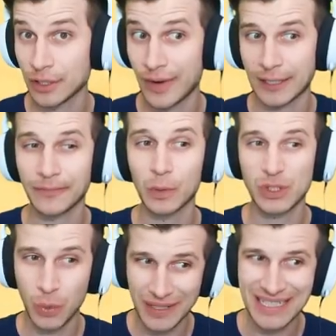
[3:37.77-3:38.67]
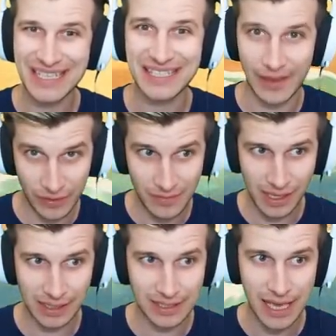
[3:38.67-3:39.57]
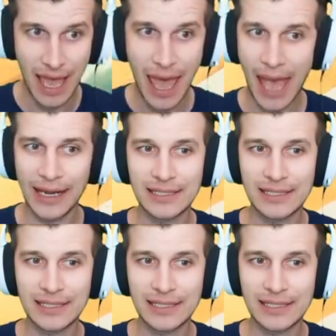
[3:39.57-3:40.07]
Direct was 27 minutes, and it's